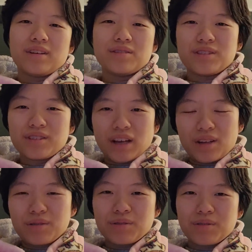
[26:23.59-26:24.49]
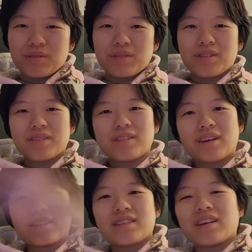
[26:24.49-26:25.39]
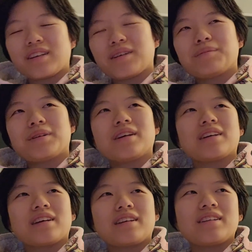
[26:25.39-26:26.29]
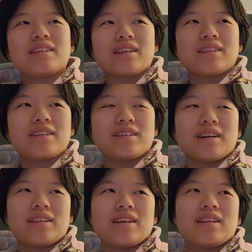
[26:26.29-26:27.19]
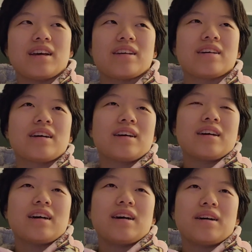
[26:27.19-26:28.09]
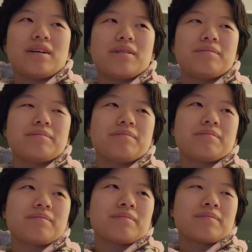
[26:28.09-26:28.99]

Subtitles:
I was just like taking a break and eating dinner, and then like um